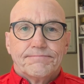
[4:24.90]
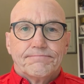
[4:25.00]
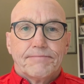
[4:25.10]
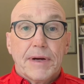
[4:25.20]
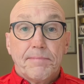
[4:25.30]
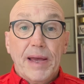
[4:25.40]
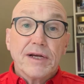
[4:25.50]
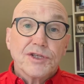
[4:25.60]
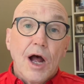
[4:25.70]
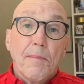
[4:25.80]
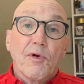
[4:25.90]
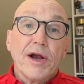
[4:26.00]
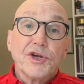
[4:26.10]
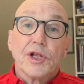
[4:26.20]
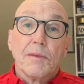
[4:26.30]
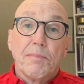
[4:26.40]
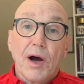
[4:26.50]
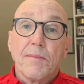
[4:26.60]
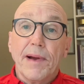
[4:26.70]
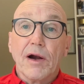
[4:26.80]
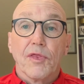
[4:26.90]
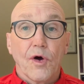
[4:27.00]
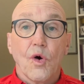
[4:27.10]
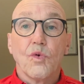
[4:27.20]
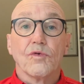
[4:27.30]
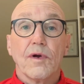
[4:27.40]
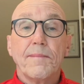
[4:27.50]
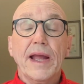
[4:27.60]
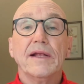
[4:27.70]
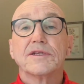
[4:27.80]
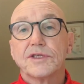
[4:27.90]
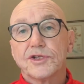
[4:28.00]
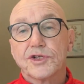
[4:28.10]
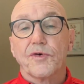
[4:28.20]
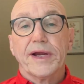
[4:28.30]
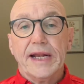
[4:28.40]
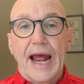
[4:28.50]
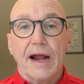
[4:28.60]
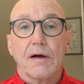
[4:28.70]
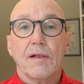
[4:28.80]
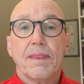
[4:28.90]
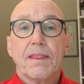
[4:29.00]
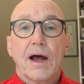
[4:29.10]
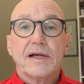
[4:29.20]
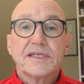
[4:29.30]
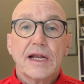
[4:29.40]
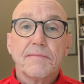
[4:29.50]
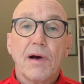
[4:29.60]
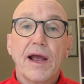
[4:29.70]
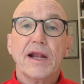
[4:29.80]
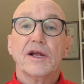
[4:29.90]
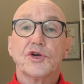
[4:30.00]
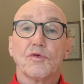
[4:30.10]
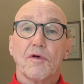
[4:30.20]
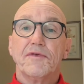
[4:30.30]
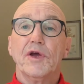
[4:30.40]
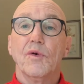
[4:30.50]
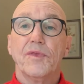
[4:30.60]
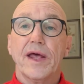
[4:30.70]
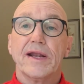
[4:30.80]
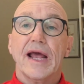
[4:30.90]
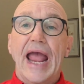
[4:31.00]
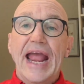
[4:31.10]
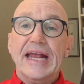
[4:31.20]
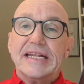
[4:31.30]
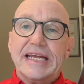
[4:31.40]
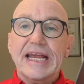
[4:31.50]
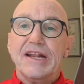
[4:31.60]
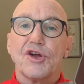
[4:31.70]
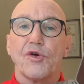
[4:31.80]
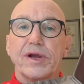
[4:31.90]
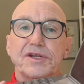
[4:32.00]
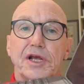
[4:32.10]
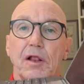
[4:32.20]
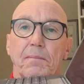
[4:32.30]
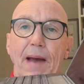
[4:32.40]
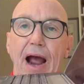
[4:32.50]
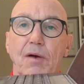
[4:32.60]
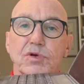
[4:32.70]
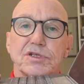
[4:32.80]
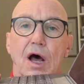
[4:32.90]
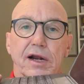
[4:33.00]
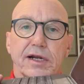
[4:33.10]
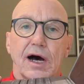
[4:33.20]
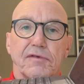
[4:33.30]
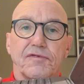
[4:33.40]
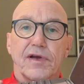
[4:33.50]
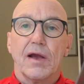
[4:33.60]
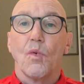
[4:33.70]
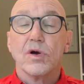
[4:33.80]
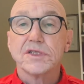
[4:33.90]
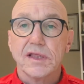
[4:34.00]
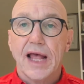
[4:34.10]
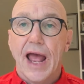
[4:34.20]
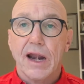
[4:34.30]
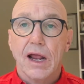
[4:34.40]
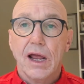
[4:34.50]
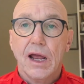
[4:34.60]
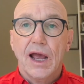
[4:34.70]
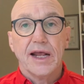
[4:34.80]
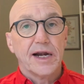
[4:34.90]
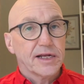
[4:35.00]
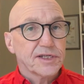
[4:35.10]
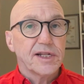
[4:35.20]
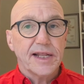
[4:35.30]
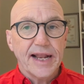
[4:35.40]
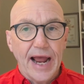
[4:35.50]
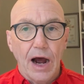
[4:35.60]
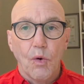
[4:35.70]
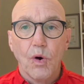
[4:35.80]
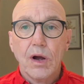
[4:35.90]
My biggest operational bugbear, though, remains the screen angle. I said in my initial review that 18-degree tilt back was not enough. It wasn't then, and it isn't now.